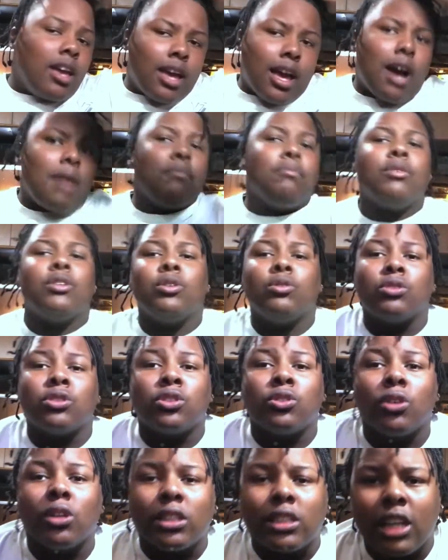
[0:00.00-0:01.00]
I'm gonna be doing
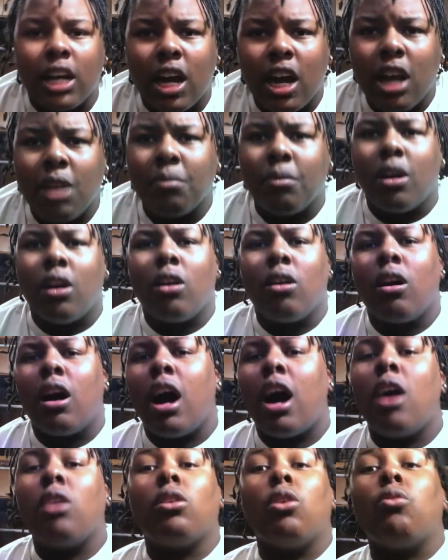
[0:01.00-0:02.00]
story time. Um,
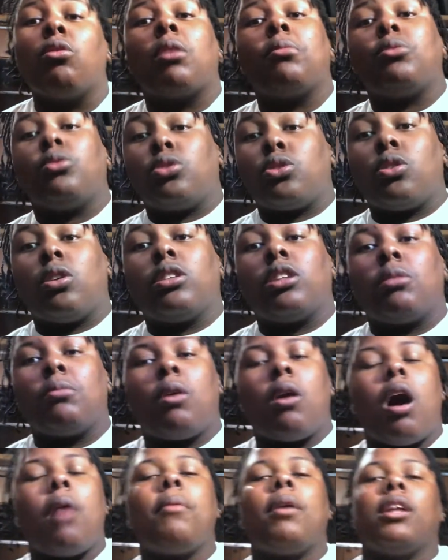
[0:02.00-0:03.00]
I don't know what I'm doing story time
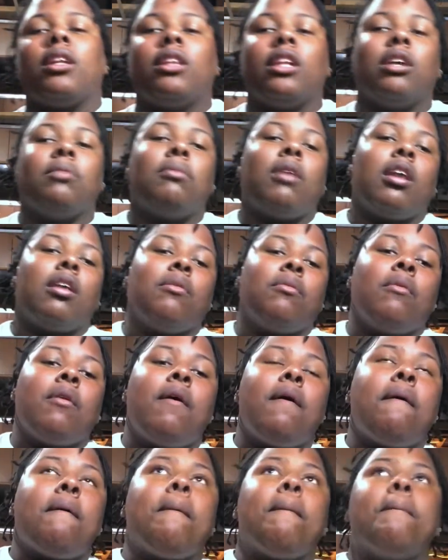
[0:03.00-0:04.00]
on. I'm gonna have to think about it.
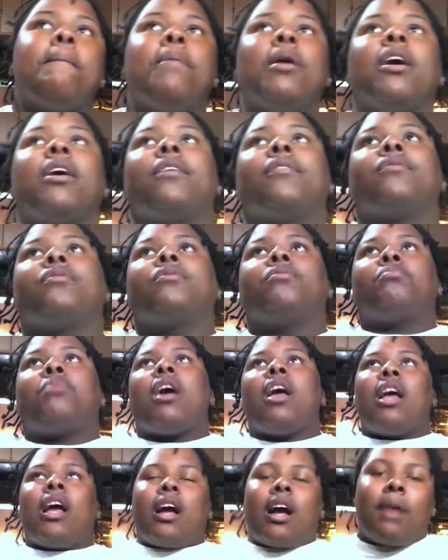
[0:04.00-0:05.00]
But
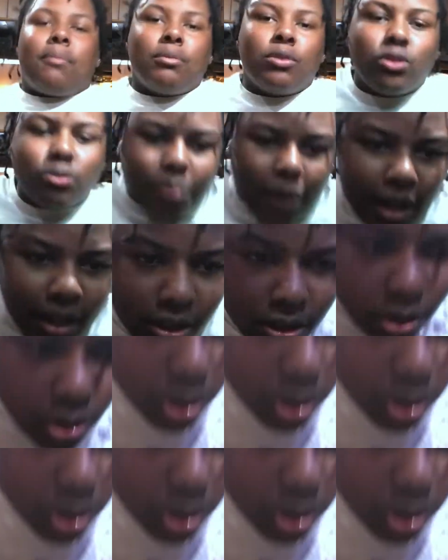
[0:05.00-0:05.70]
probably, I'm do, probably gonna do